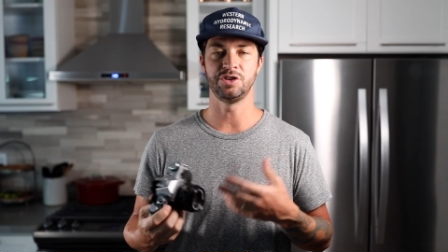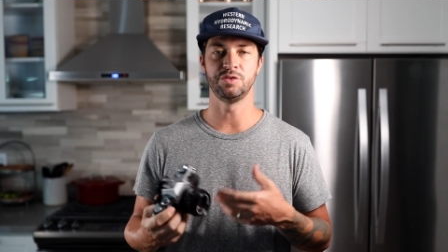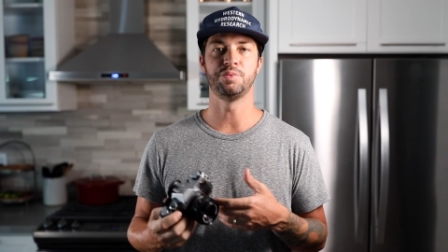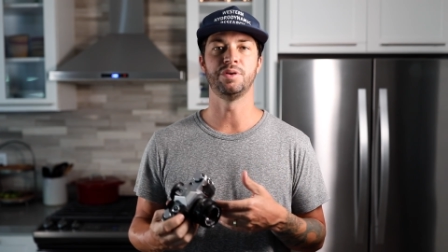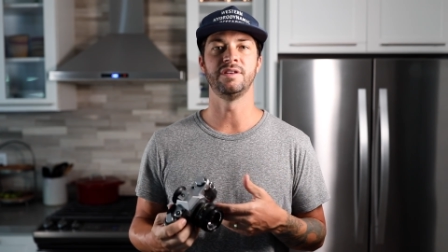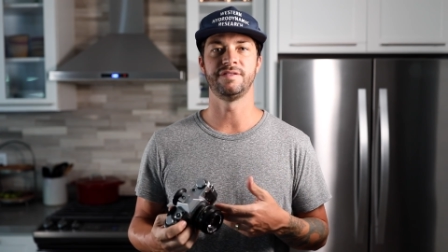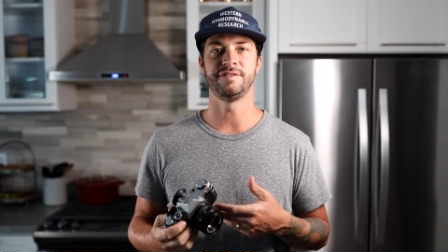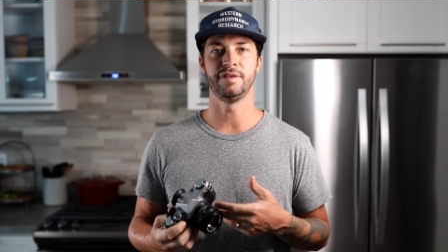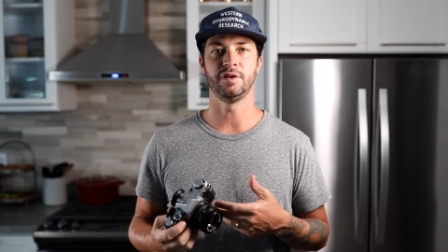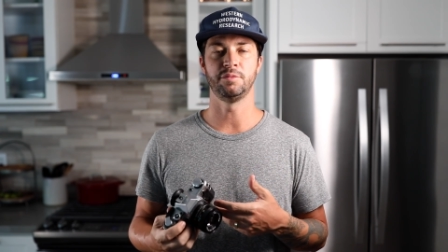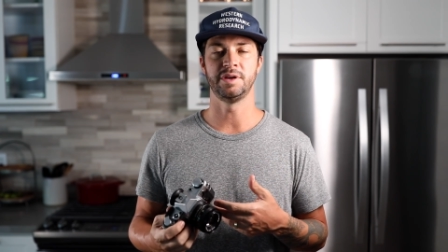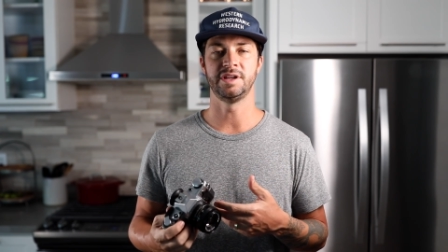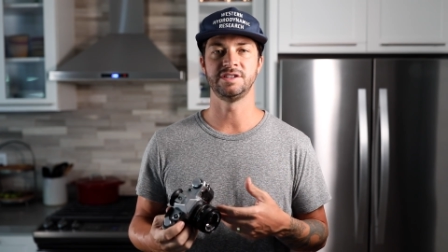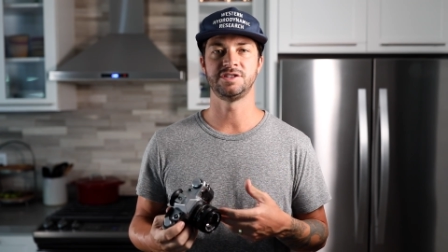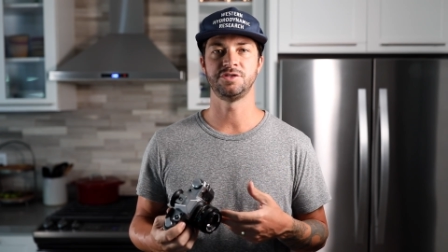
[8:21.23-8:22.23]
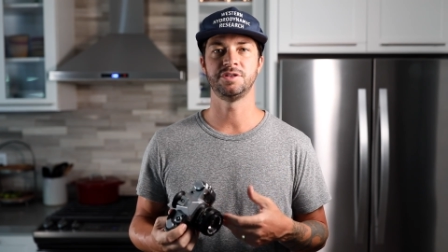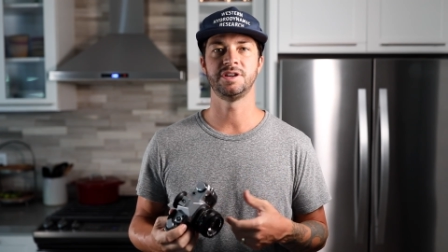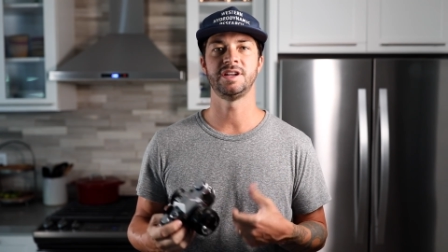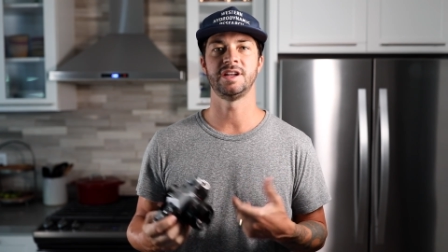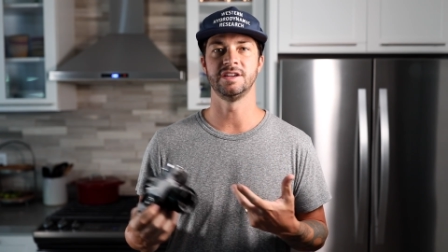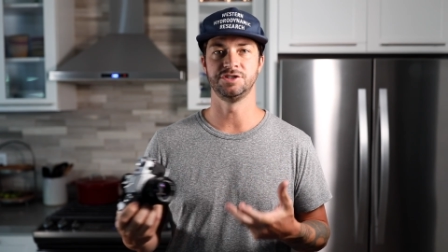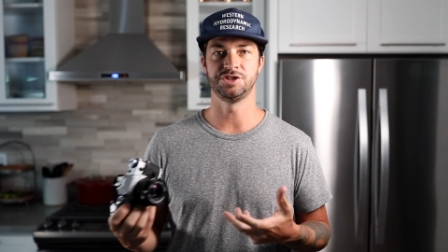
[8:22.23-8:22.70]
you put film into
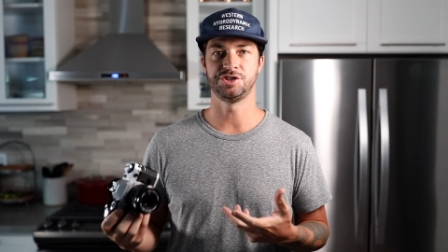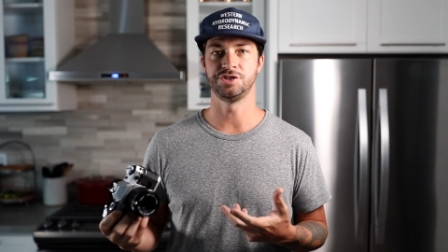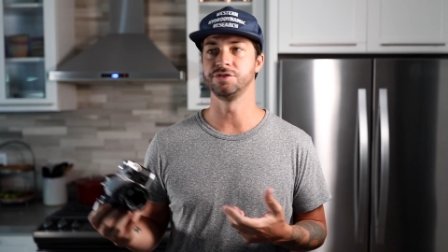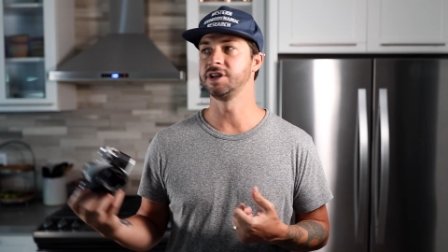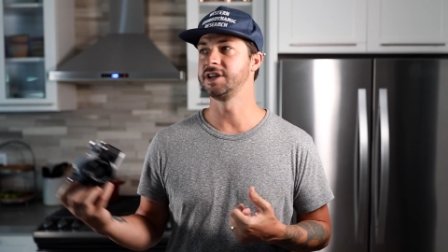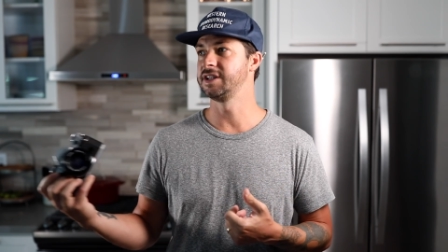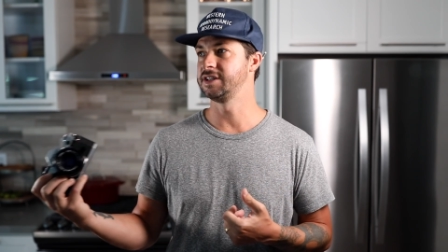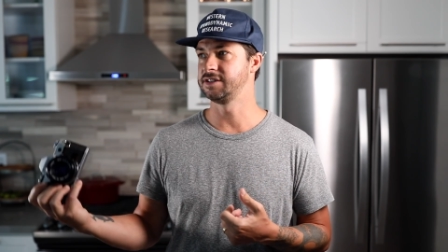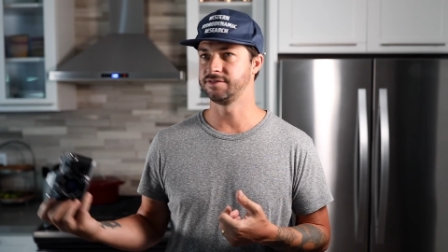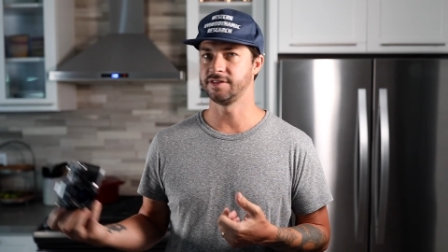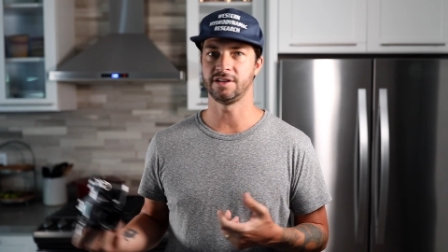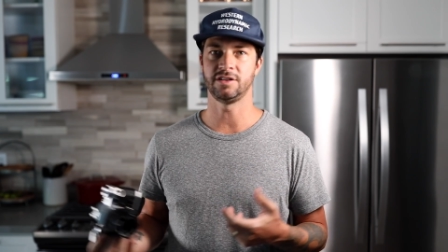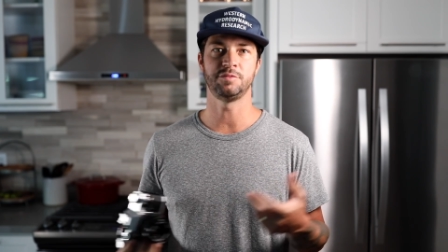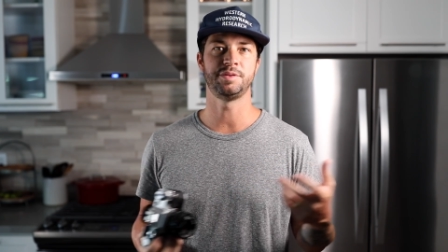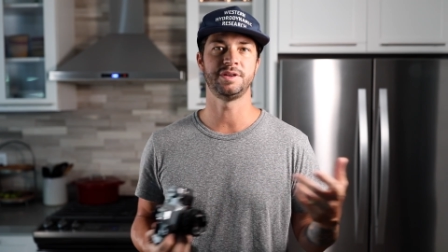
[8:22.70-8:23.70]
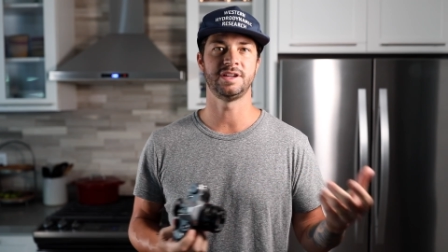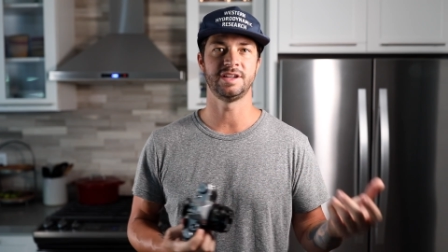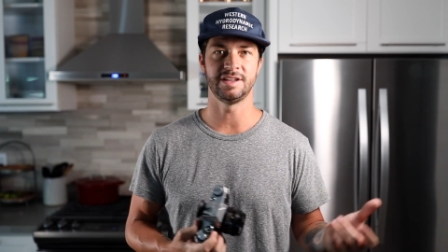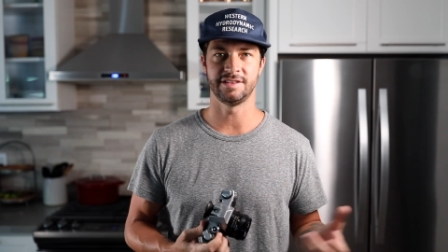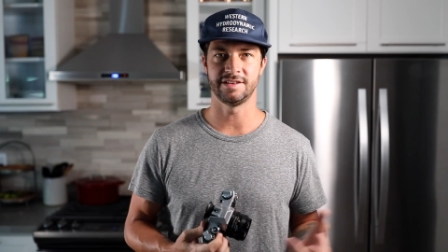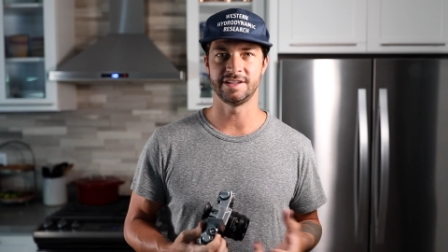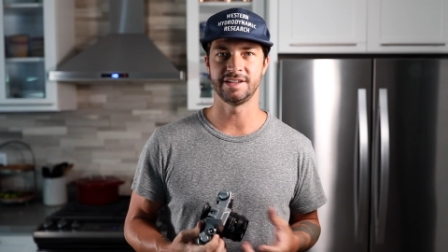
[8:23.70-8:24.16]
it and shoot it and develop it
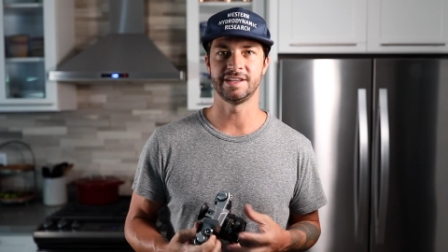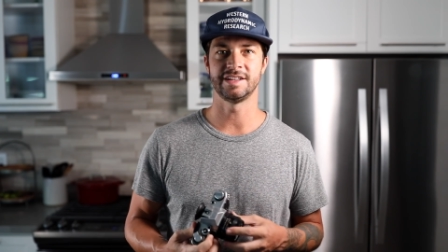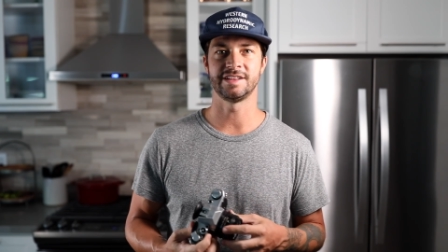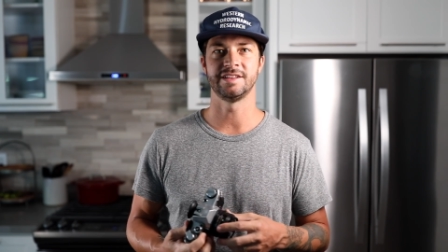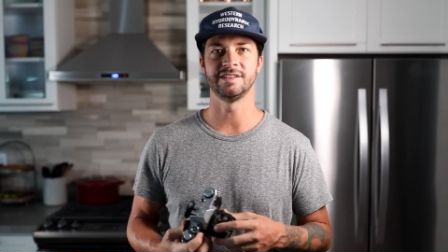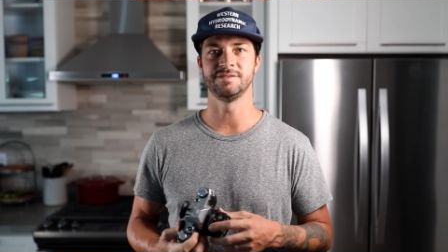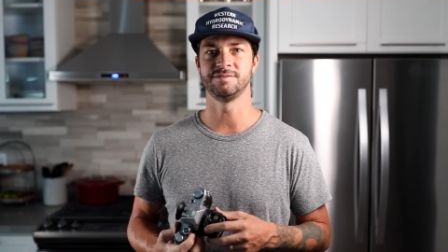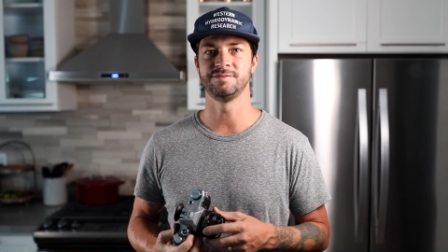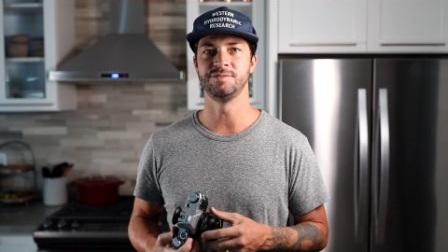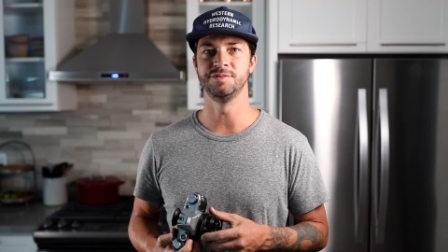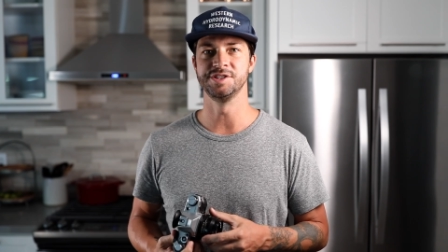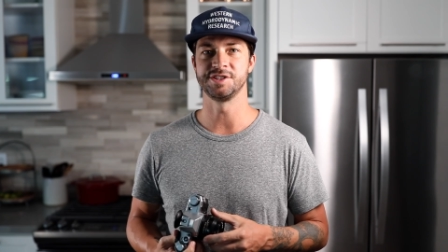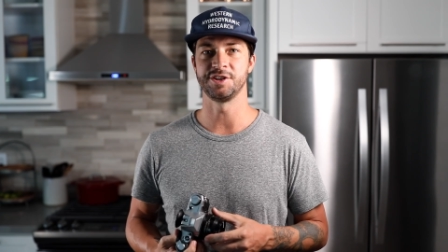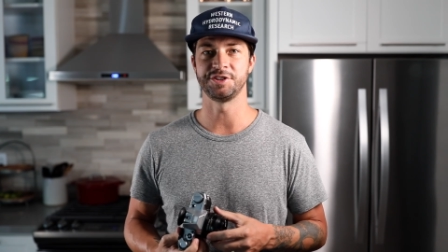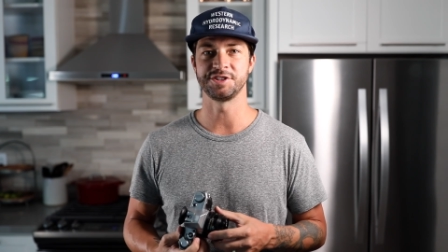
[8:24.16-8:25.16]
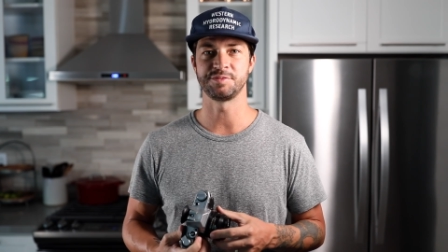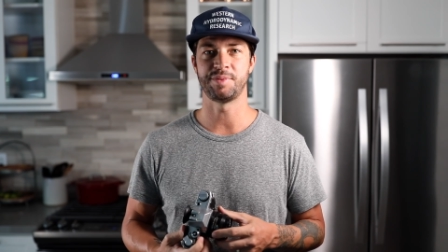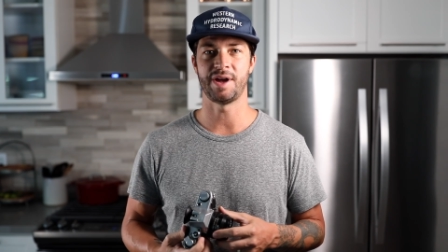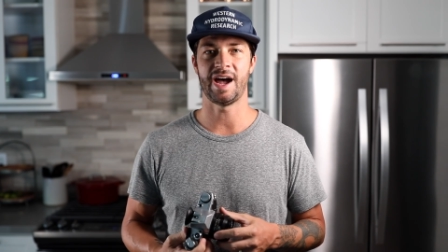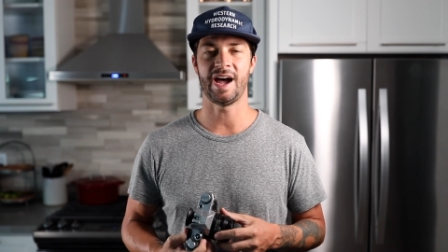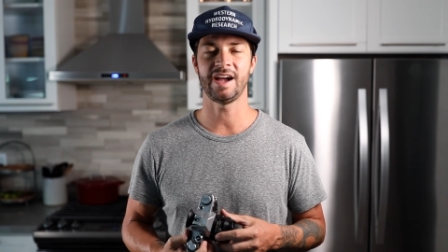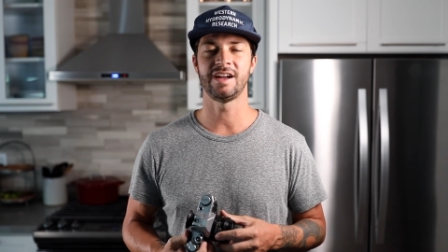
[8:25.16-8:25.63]
and then get the results
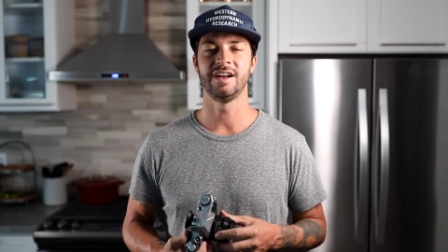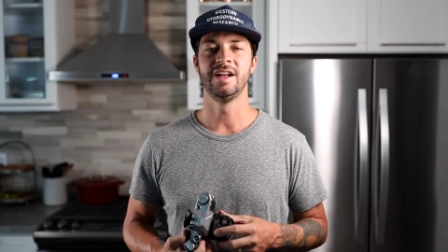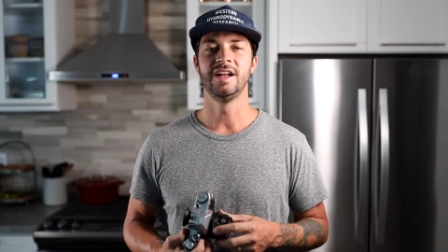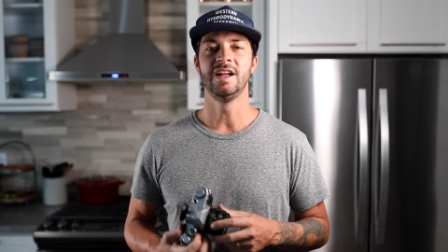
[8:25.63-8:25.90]
back.